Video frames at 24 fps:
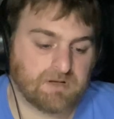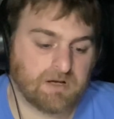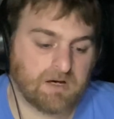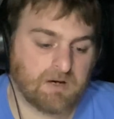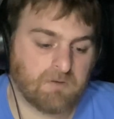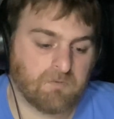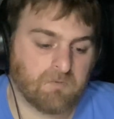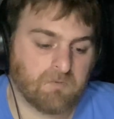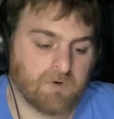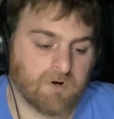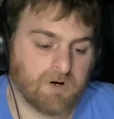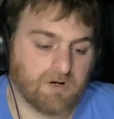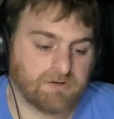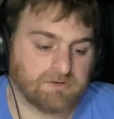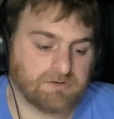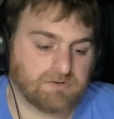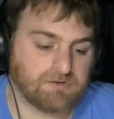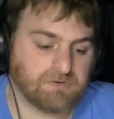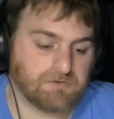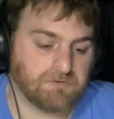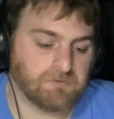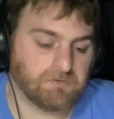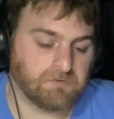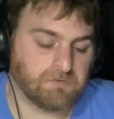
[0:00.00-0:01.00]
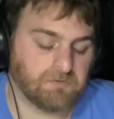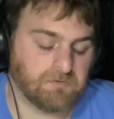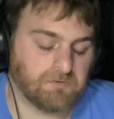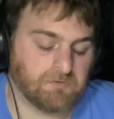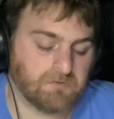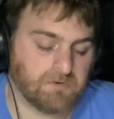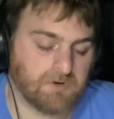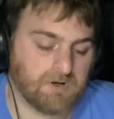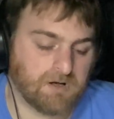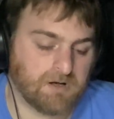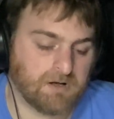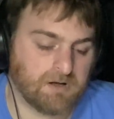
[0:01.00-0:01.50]
want
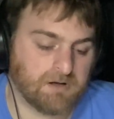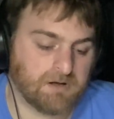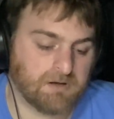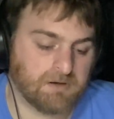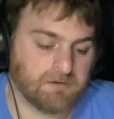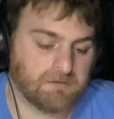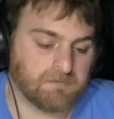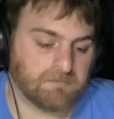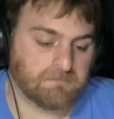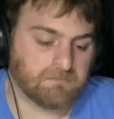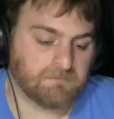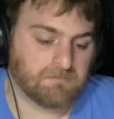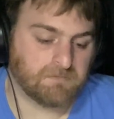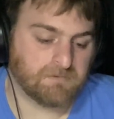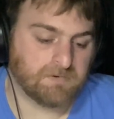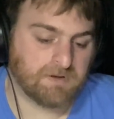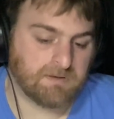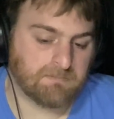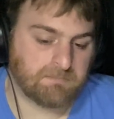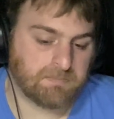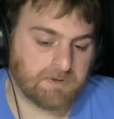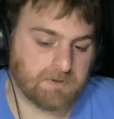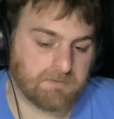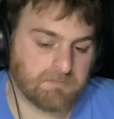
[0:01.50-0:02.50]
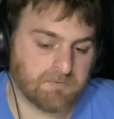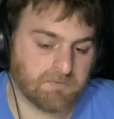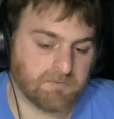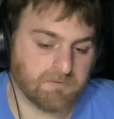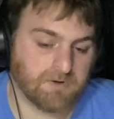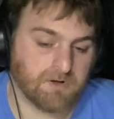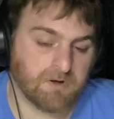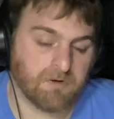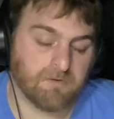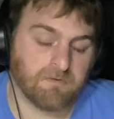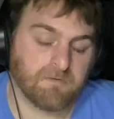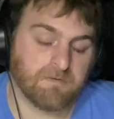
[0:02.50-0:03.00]
to let people
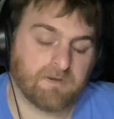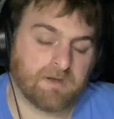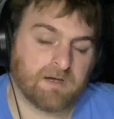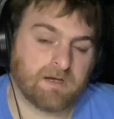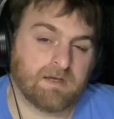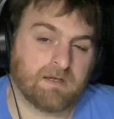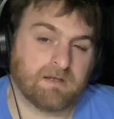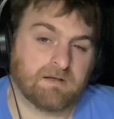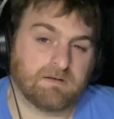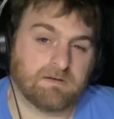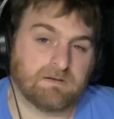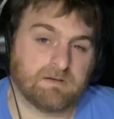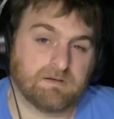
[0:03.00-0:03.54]
know that,